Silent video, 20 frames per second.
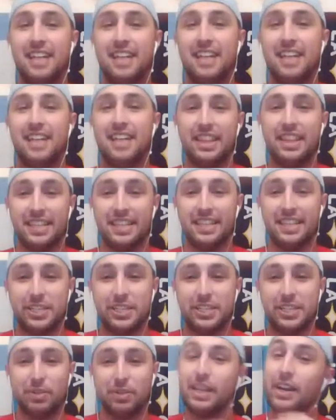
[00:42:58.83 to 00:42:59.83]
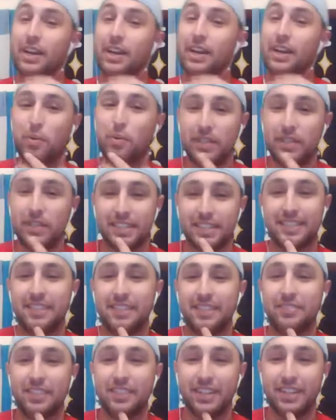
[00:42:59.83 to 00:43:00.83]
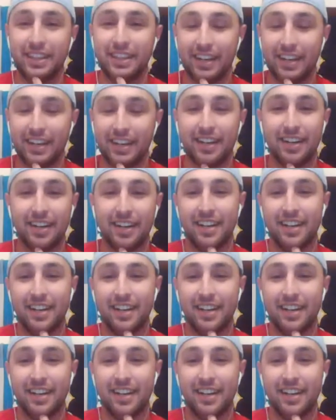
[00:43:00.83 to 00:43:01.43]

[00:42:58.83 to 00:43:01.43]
I think disciplinary points is even in there.